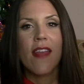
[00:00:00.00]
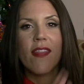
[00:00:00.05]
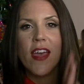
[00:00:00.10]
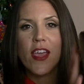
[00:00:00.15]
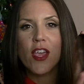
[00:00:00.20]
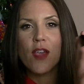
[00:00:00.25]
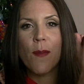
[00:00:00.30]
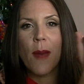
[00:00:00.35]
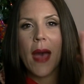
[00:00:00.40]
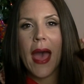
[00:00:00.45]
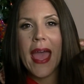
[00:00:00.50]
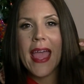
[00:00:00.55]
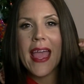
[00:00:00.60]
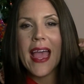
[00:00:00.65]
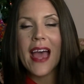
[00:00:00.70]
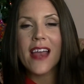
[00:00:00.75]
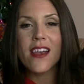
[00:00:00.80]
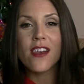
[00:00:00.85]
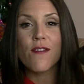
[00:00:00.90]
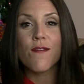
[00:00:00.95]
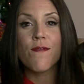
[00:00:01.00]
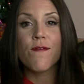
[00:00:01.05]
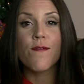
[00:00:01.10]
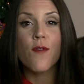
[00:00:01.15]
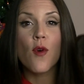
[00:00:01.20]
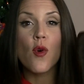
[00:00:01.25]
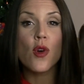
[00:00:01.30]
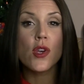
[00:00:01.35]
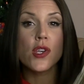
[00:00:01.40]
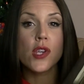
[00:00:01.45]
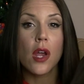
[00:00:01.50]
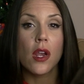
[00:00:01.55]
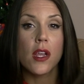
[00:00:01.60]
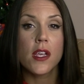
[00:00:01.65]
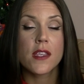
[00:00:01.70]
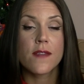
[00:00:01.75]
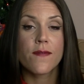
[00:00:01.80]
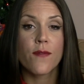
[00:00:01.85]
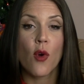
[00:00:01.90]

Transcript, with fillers: that you pay under under $4